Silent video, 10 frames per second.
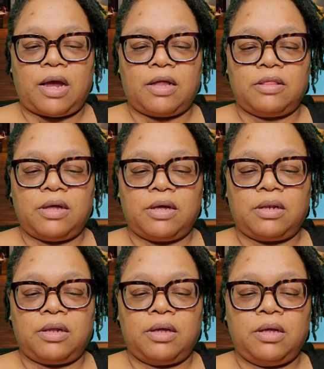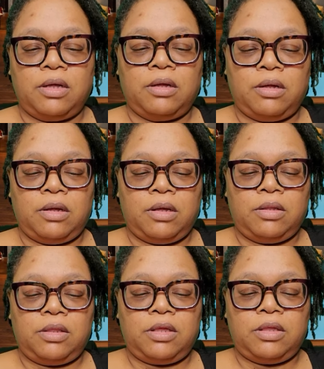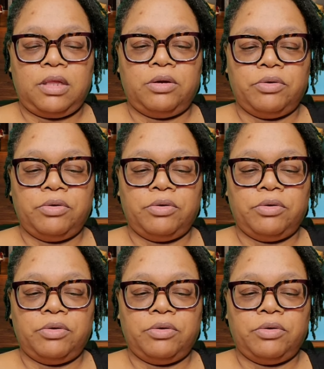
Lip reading: And then these little